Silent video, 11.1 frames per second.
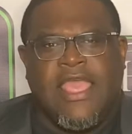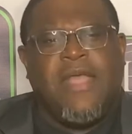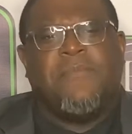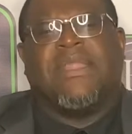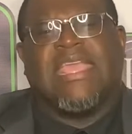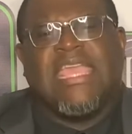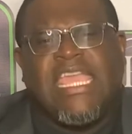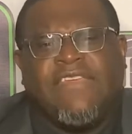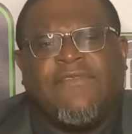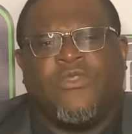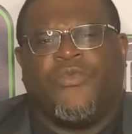But
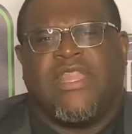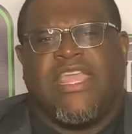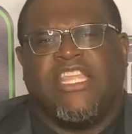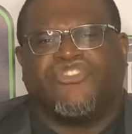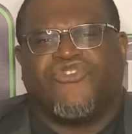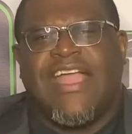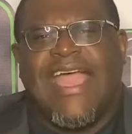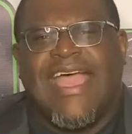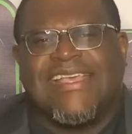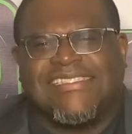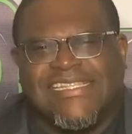even when he
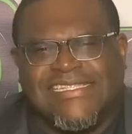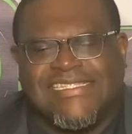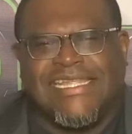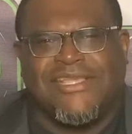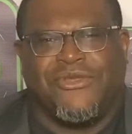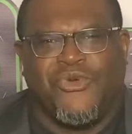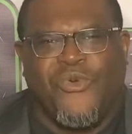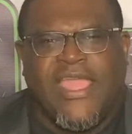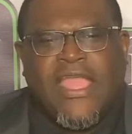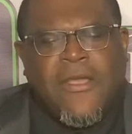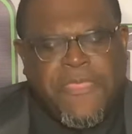tries to steal
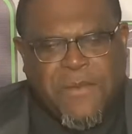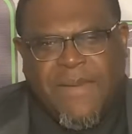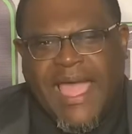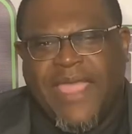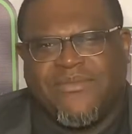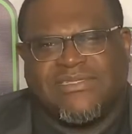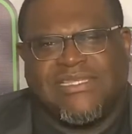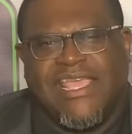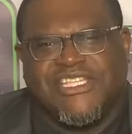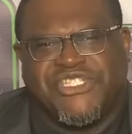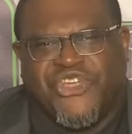away, the Bible
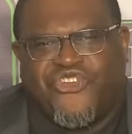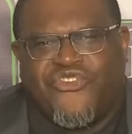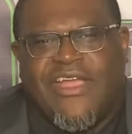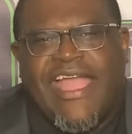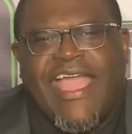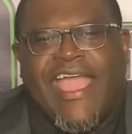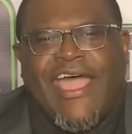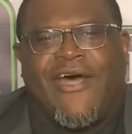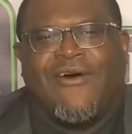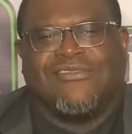says the crowds,